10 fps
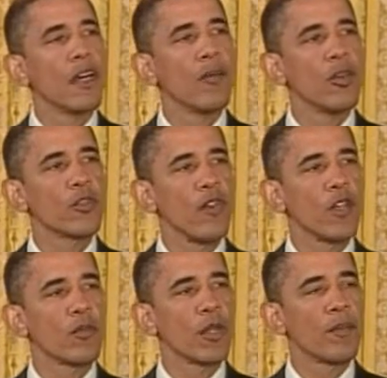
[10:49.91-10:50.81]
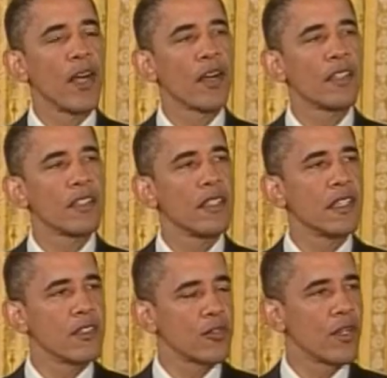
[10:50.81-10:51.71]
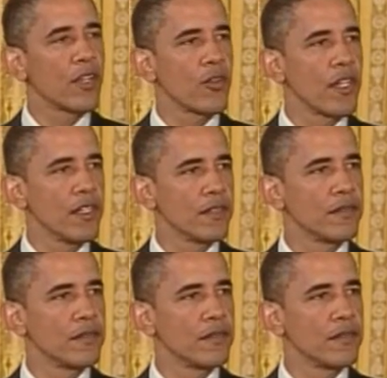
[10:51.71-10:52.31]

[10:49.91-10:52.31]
our most vulnerable Americans, the industry agreed.